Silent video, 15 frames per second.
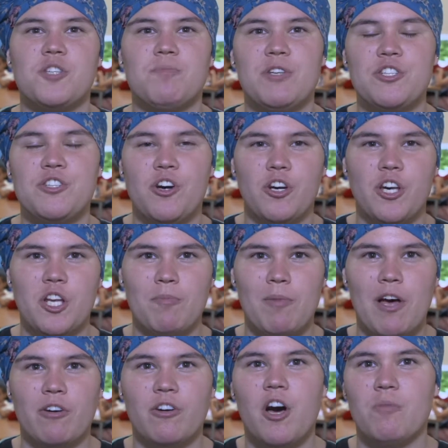to be talking
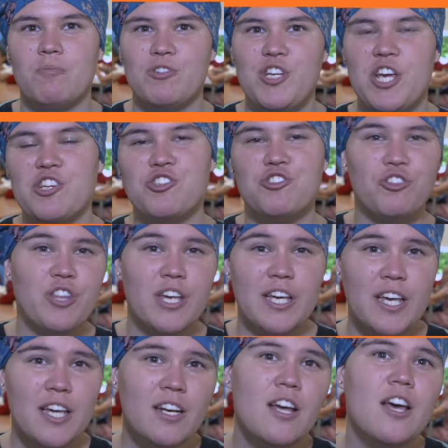about computational
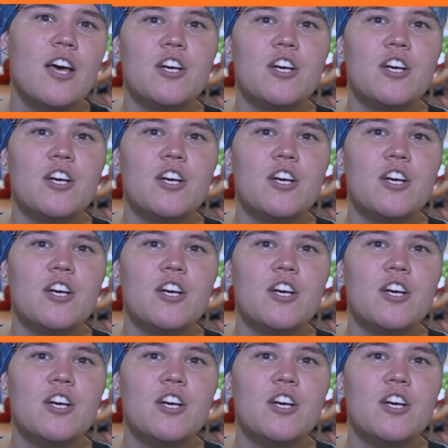thinking.